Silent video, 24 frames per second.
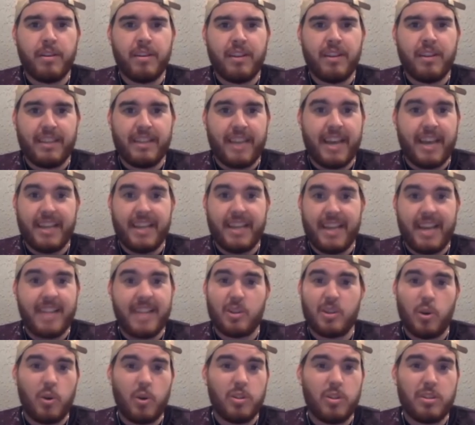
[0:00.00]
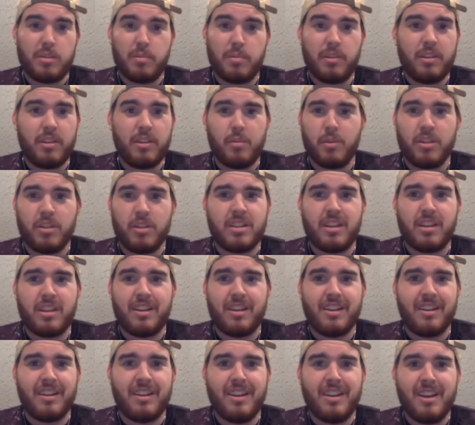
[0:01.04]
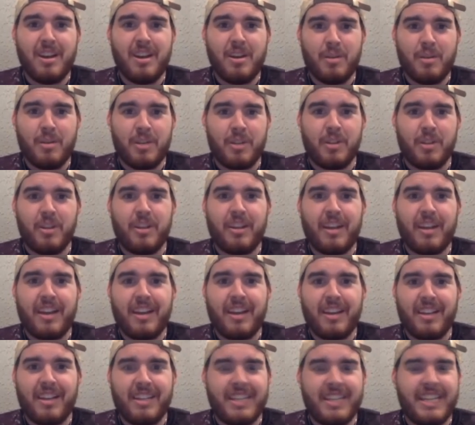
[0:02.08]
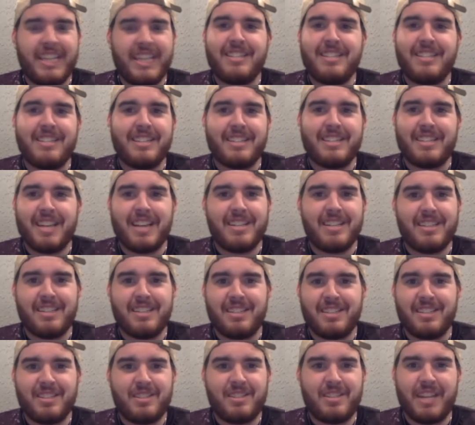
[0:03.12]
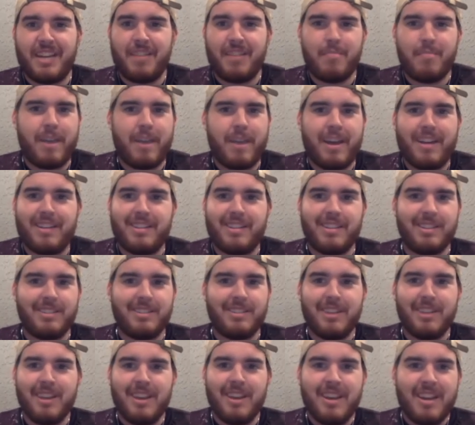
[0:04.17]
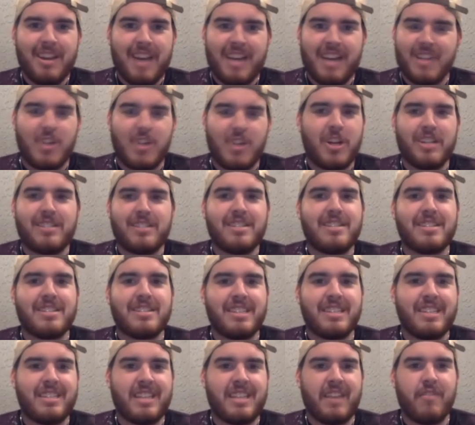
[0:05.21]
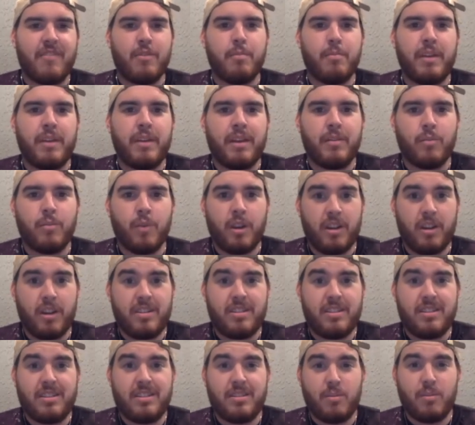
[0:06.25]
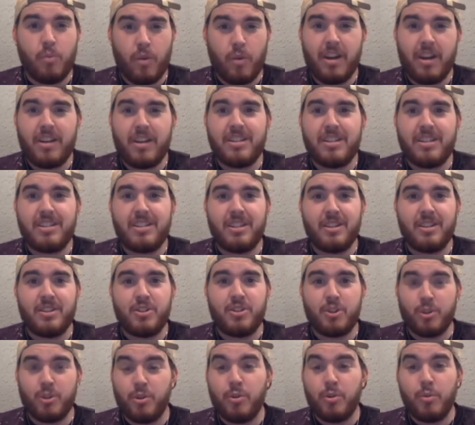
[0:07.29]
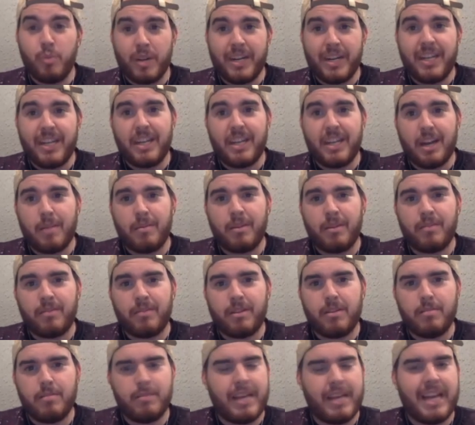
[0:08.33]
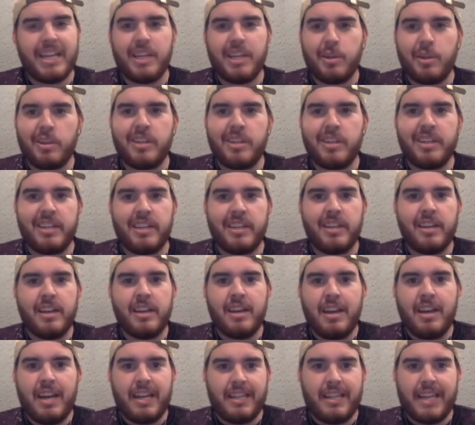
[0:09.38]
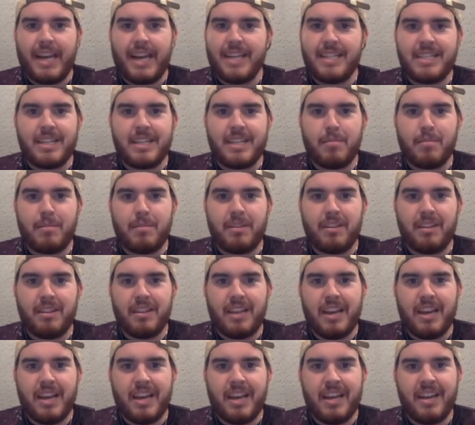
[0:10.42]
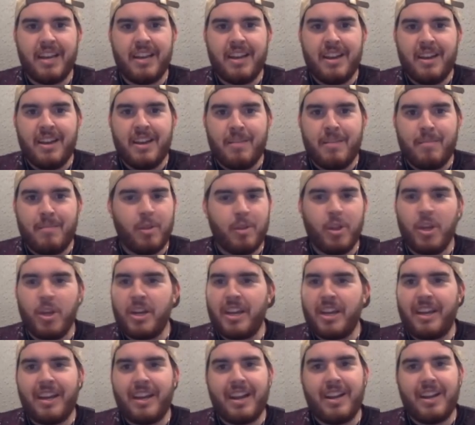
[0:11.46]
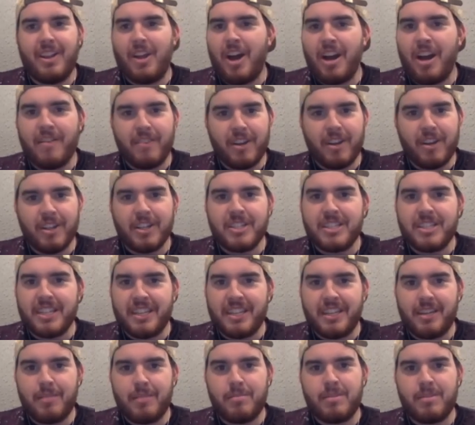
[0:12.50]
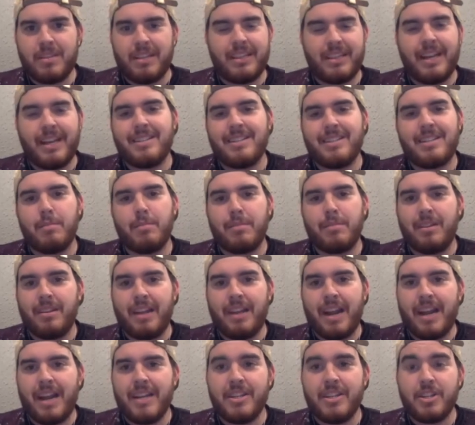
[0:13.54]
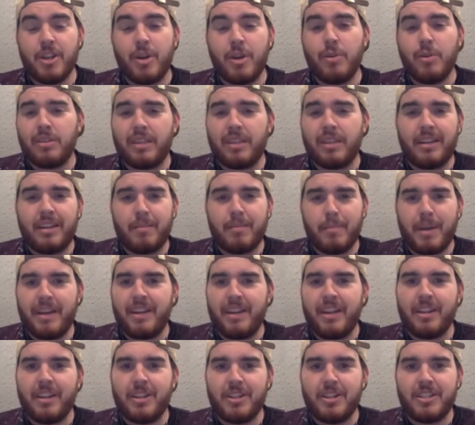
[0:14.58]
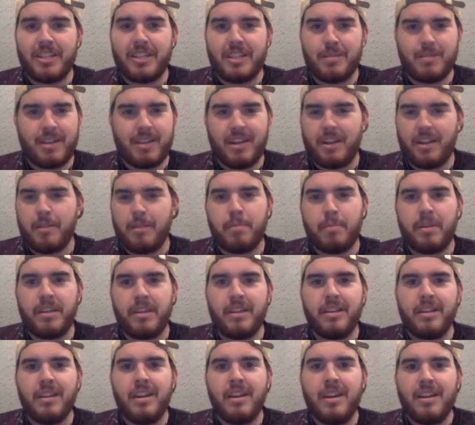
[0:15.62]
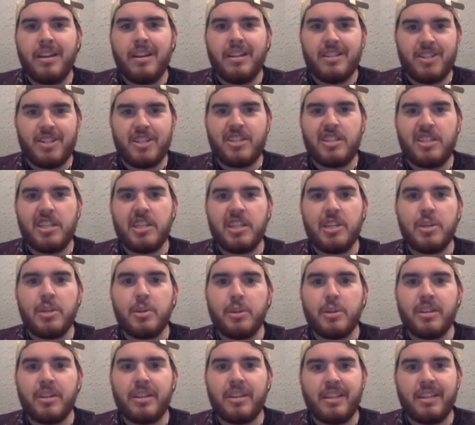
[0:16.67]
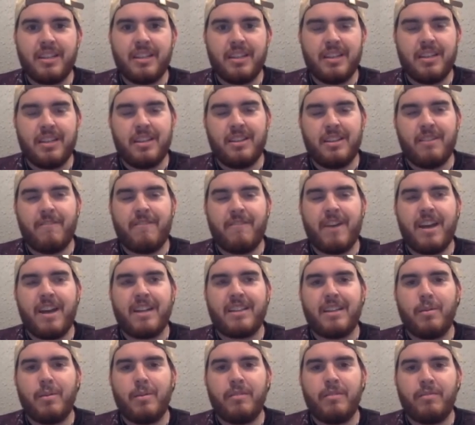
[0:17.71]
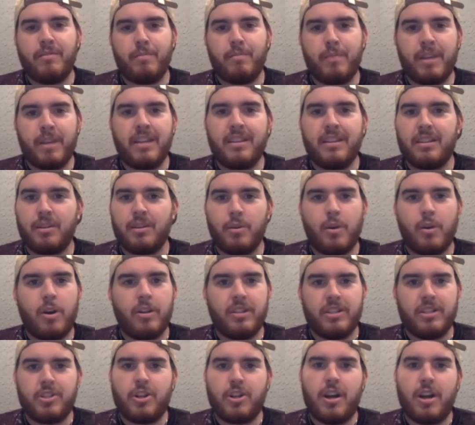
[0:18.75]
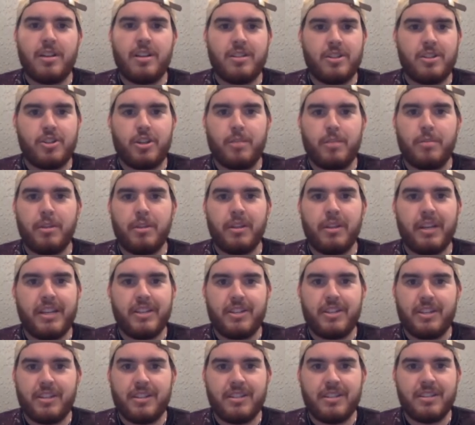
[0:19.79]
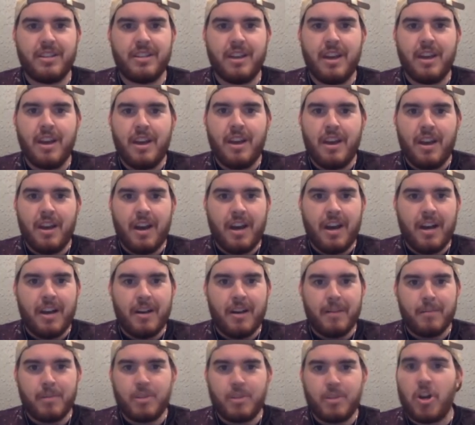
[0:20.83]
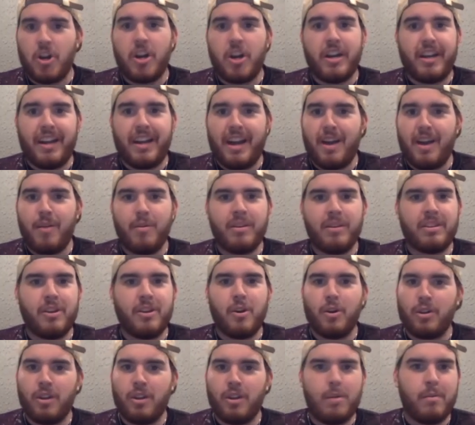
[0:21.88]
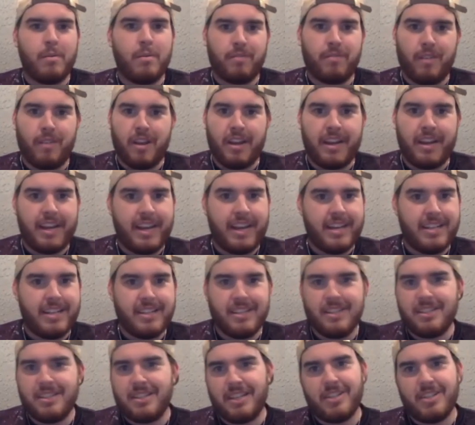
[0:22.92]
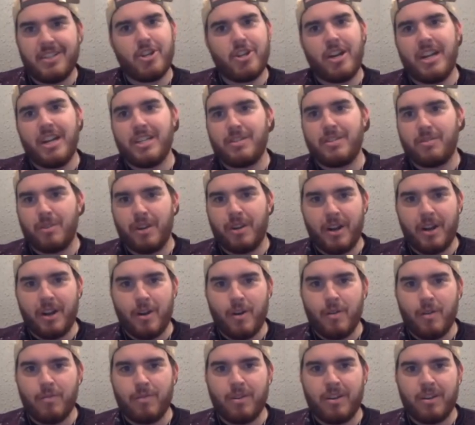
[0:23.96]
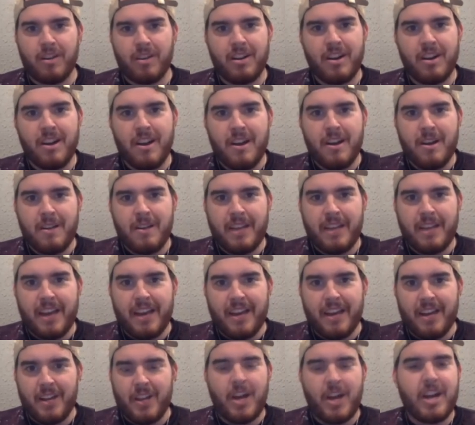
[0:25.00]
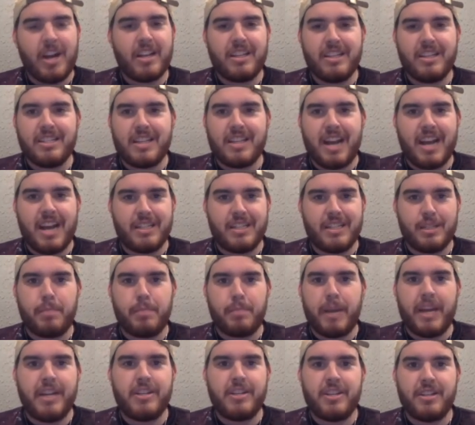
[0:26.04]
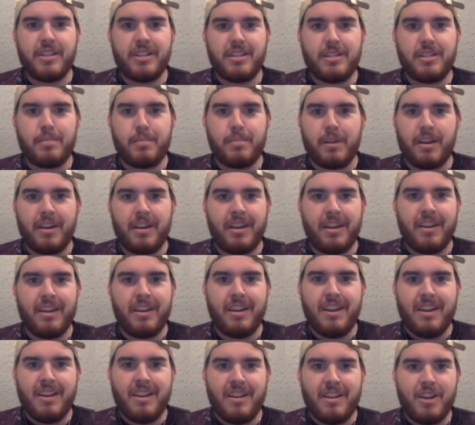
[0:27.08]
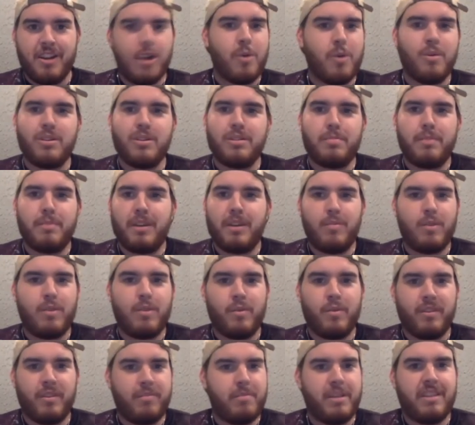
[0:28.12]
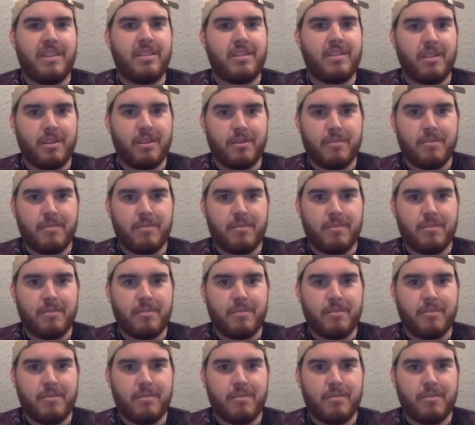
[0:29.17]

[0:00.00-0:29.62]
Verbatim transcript: And that that's ultimately what's going to, when you look at key successes dating back to as long as this league's ever been, where does where does the true winning coming from? That unity. And that's something that, looking at a lot of other teams, that that's something that I don't think many other teams can compete. It's just the unity, the the fact that we've been through all these trials and tribulations, um, starting out with the Oklahoma Flying Aces, then transferring over, that a lot of these guys is patience, but no one's been what we've been through.